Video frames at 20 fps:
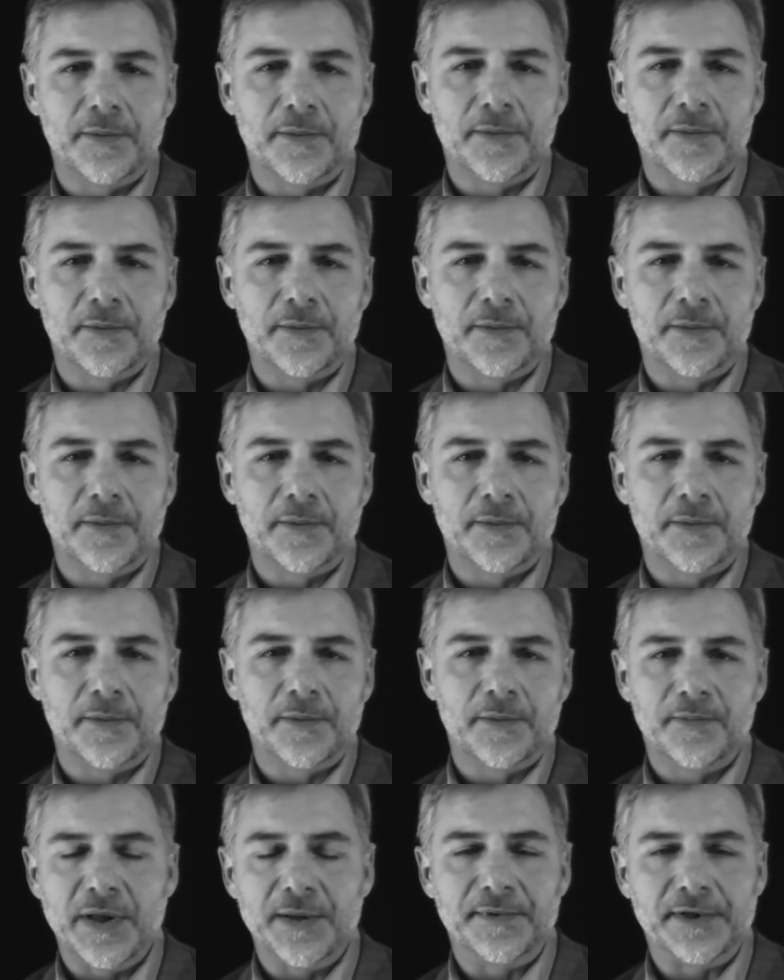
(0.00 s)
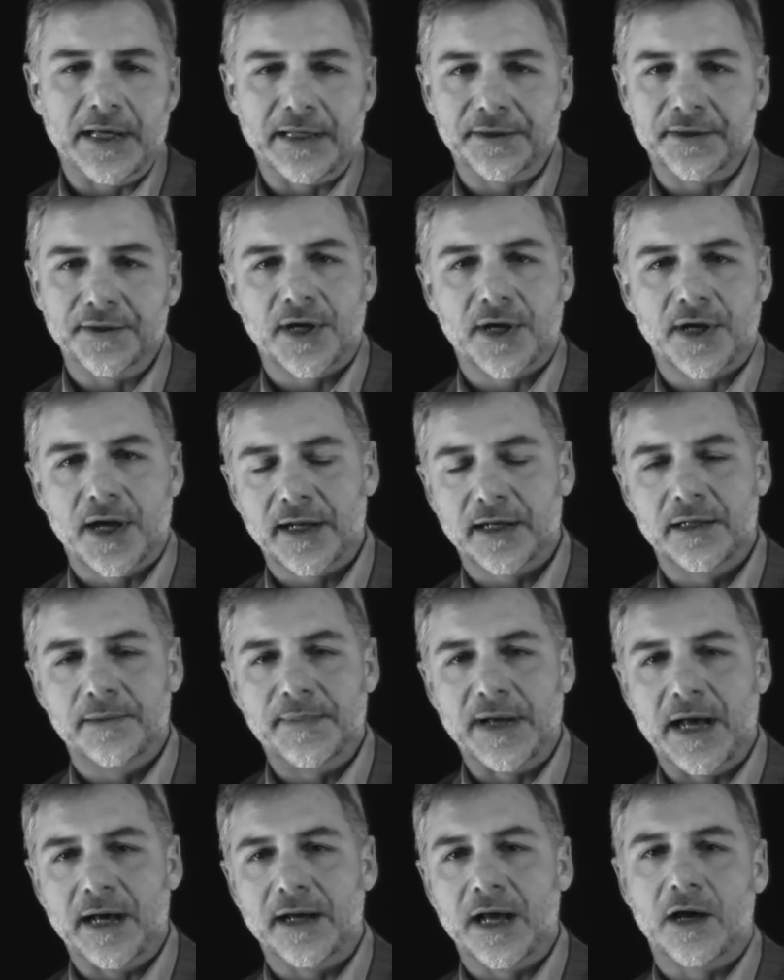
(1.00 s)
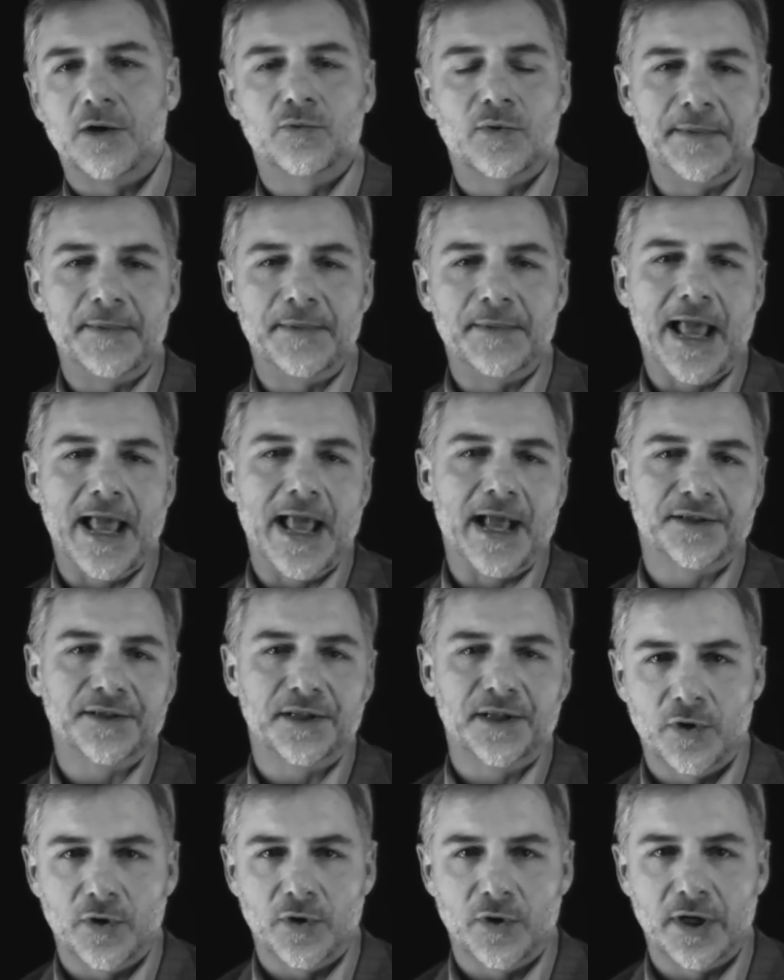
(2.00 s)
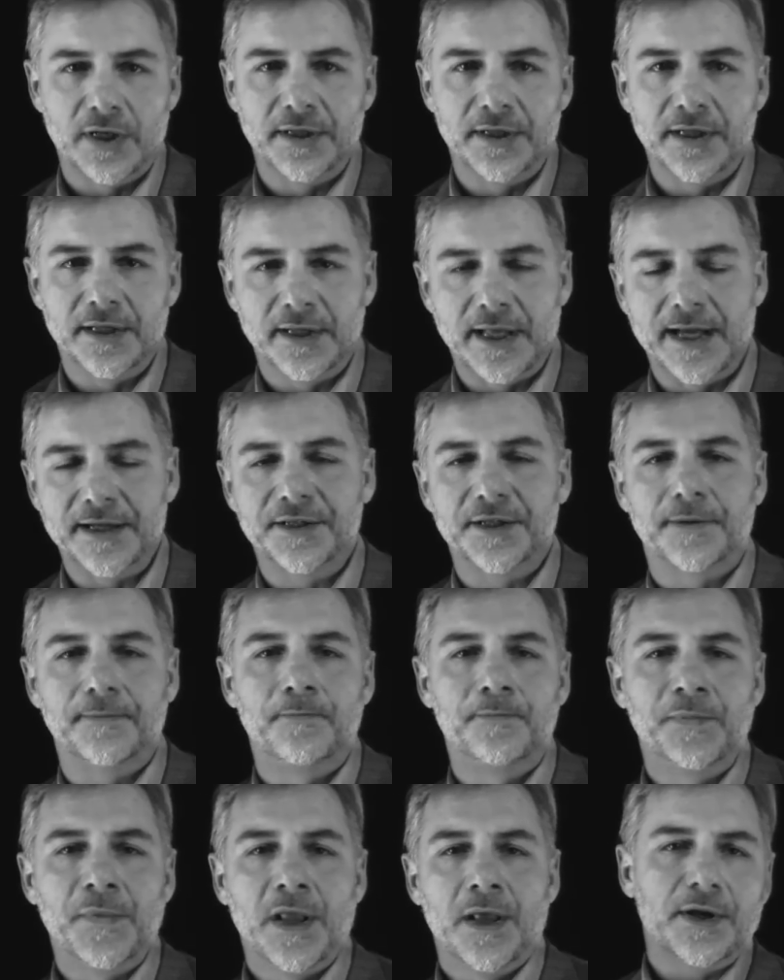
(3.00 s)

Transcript: And there are a lot of people out there talking about how Romney actually won the election.